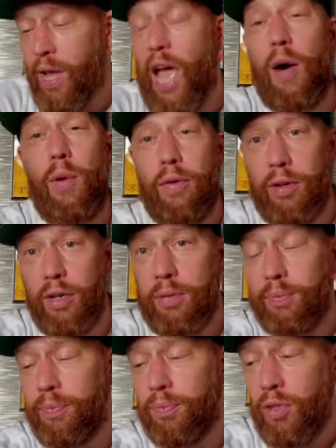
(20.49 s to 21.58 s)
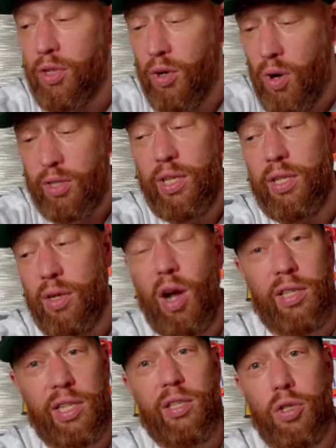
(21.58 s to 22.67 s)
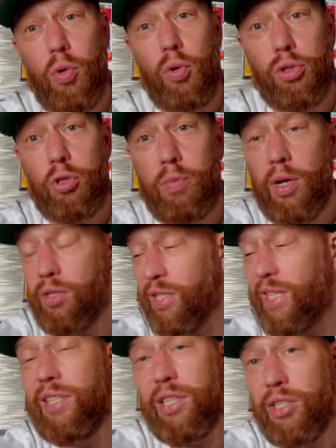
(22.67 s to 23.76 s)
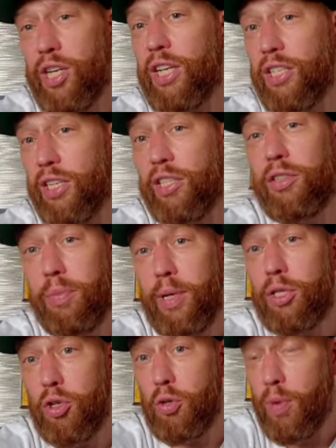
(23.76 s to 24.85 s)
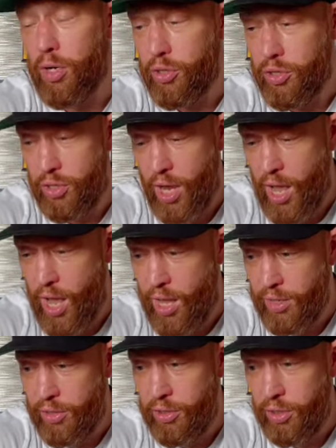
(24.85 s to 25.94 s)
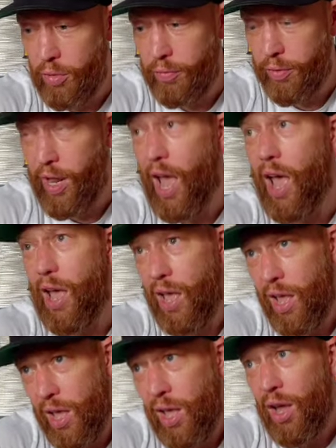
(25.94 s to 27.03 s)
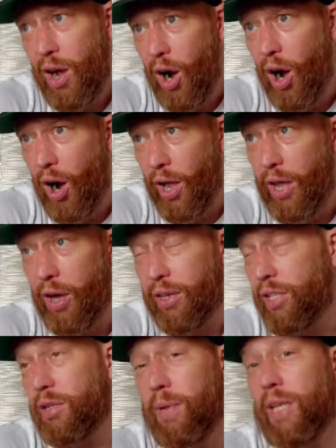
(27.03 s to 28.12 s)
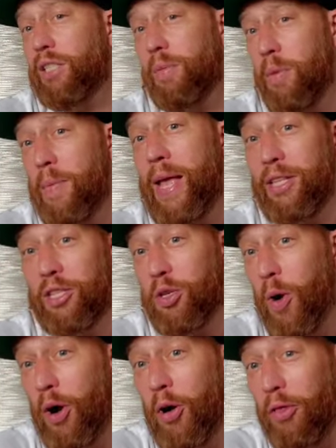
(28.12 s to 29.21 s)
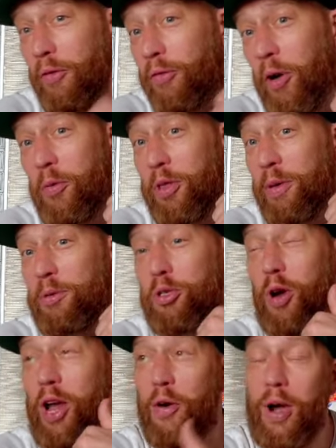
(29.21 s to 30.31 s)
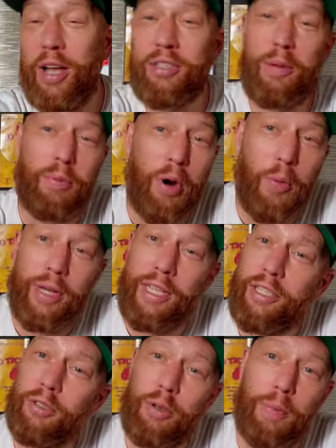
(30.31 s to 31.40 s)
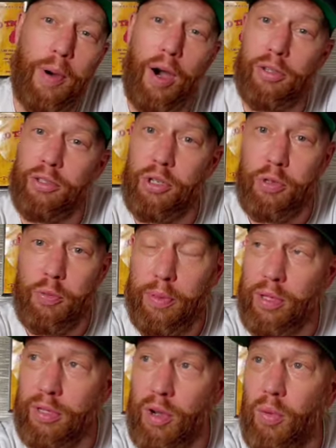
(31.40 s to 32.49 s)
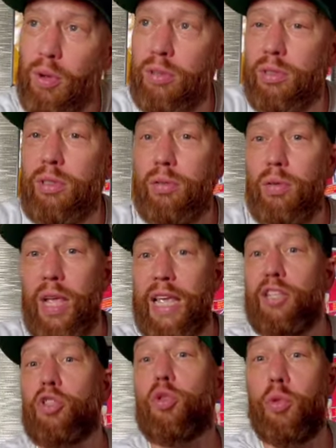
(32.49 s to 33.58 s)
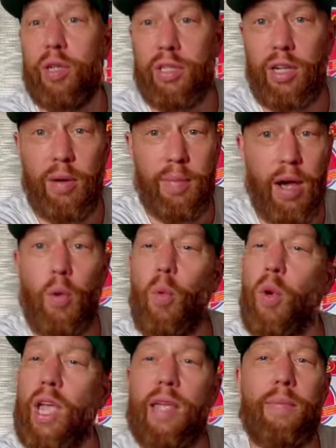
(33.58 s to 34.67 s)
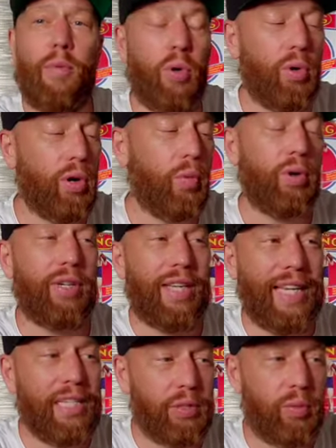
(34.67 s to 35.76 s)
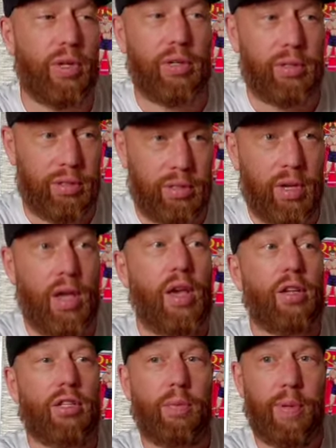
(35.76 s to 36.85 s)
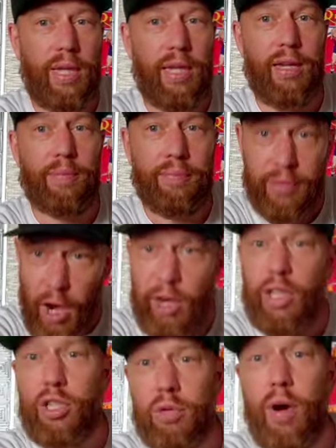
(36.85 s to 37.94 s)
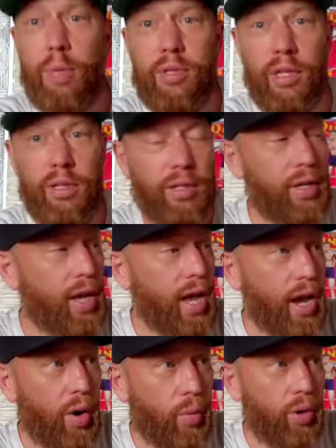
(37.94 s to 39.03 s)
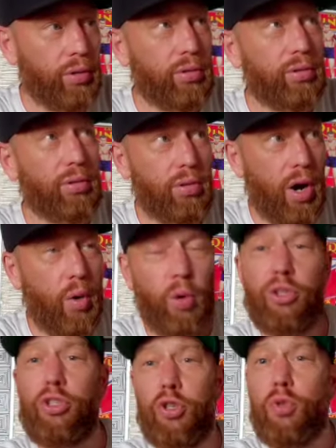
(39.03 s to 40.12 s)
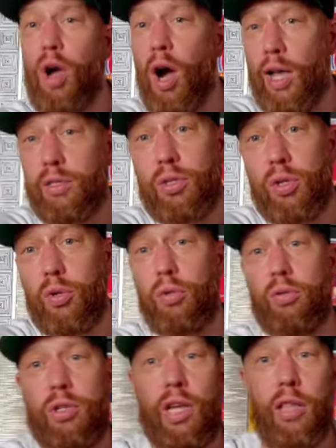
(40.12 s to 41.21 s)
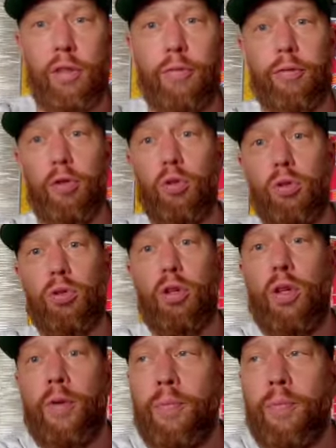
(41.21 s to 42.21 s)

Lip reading: However, you know, I did talk too much and interject a little bit too much. And, you know, for that, I need to make some amends. So I got on the phone with him straight away. I was like, bro, we need to do a part two because I want his story to come out way more. I want his words to be uninterrupted. And I want you guys to get the full